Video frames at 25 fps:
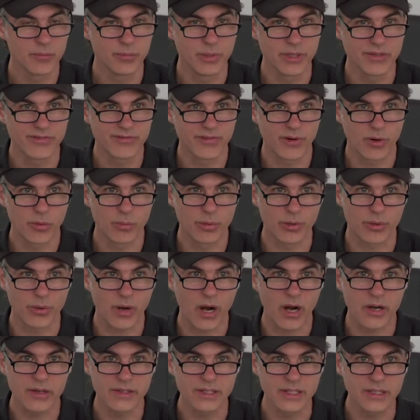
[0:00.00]
Bifo
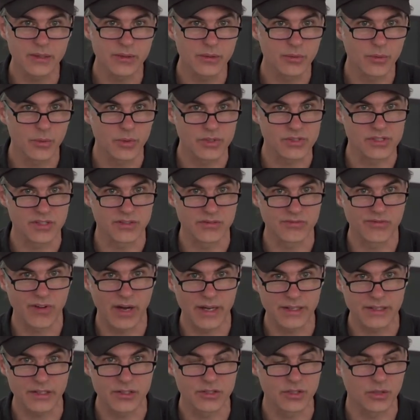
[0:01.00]
Berardi was
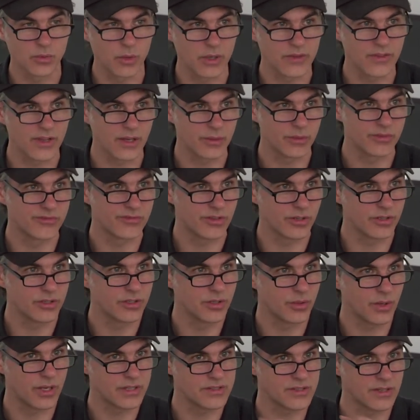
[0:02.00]
invited to what they
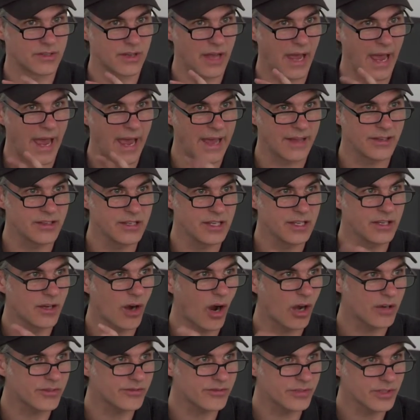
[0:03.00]
referred to as an
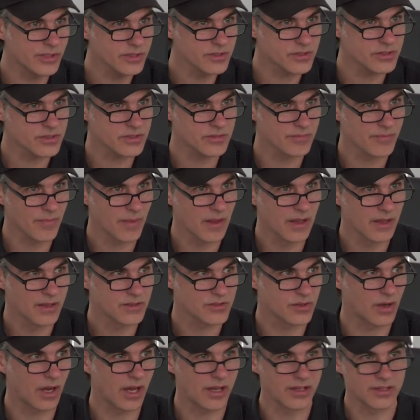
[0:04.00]
anti-conference.
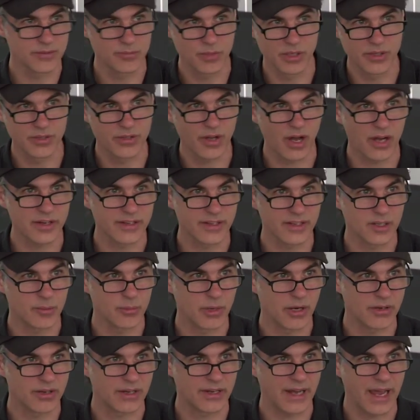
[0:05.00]
So I had been talking
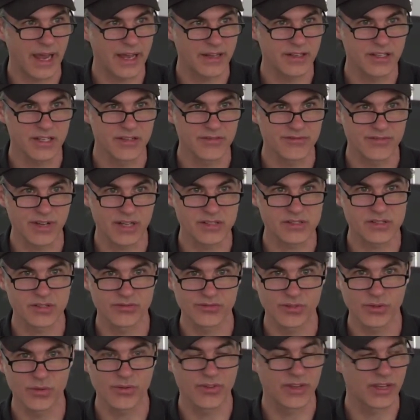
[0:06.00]
about an
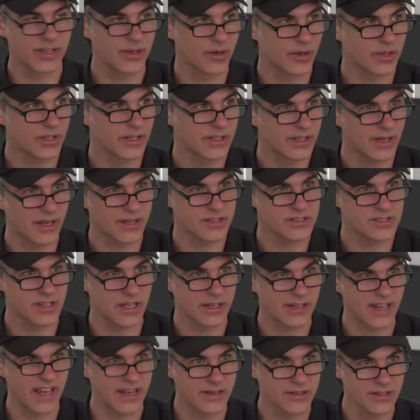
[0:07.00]
anti-festival. They organized
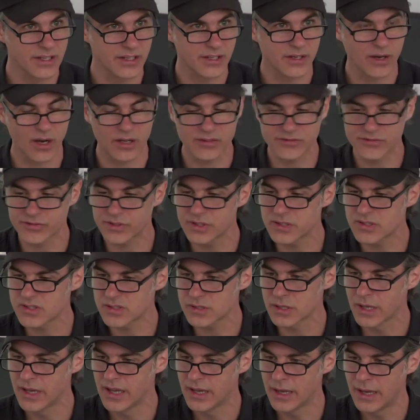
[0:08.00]
an
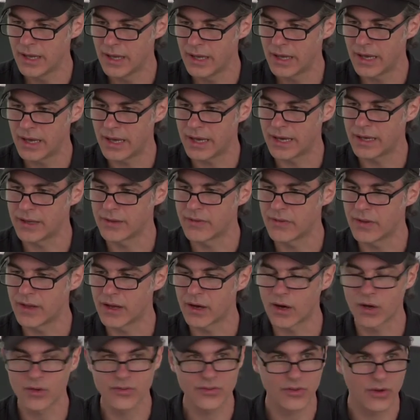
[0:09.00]
anti-conference. And
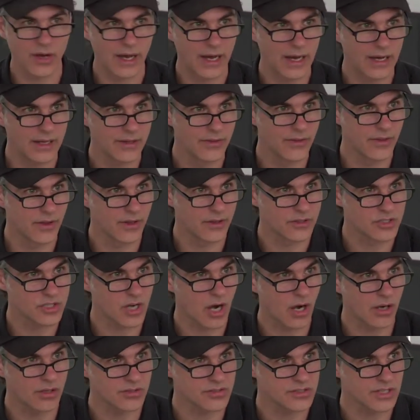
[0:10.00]
they also had the
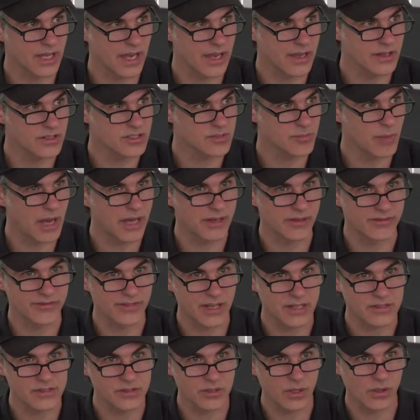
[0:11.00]
Charles Gaines
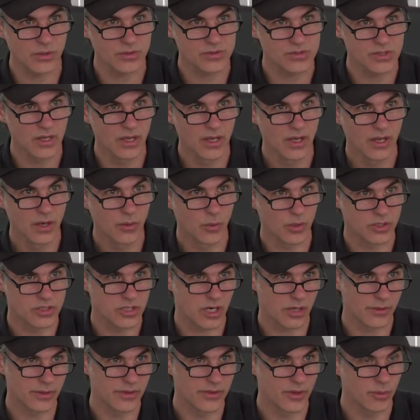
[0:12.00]
manifestos,
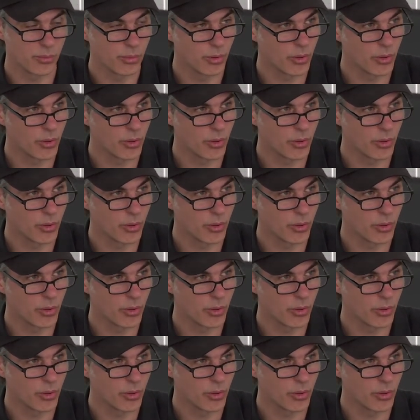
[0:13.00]
which are in the